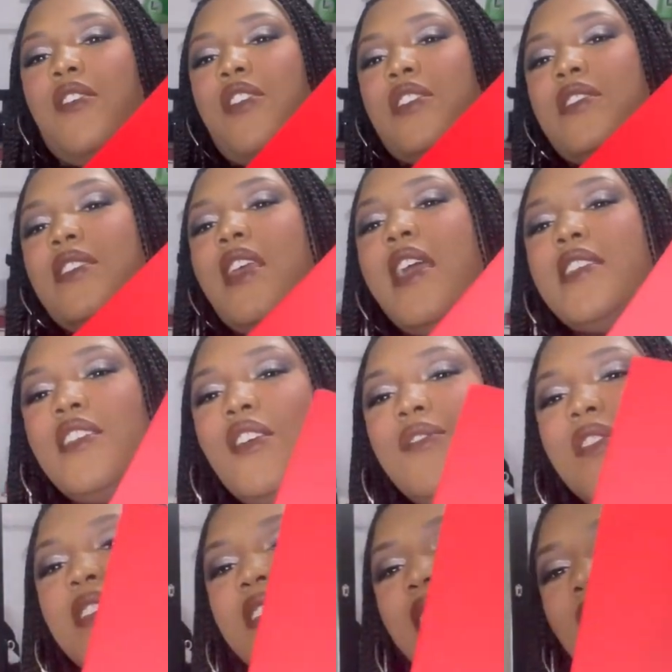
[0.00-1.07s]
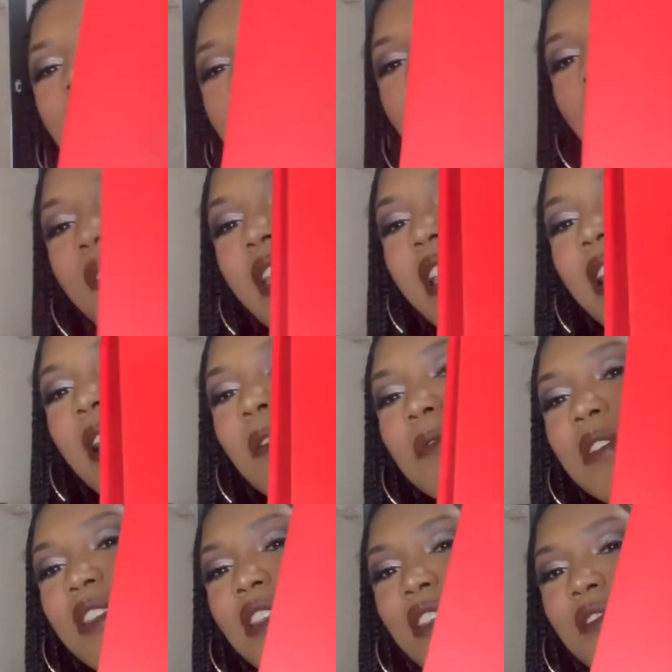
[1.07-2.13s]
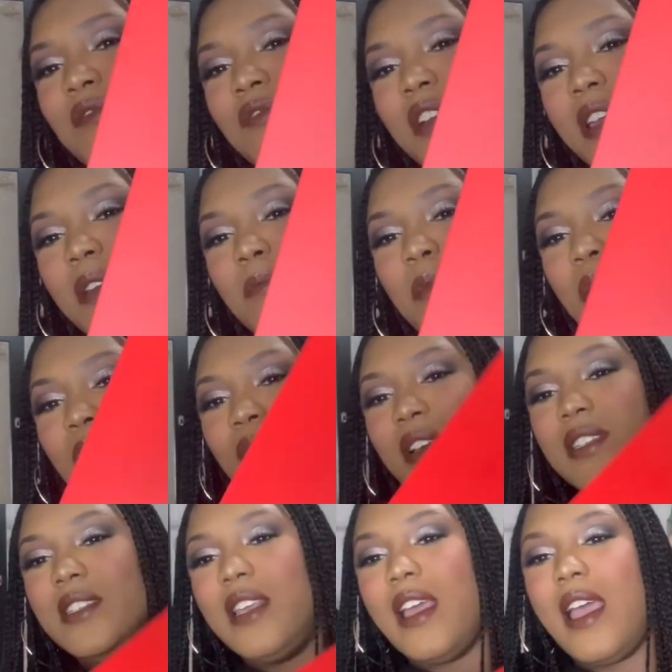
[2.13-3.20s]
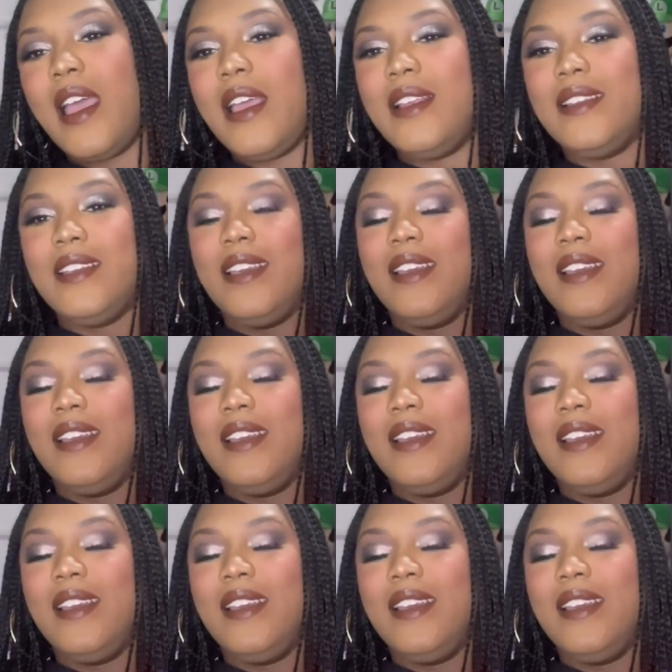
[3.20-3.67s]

Sliding off the sleeve, it comes in this red box and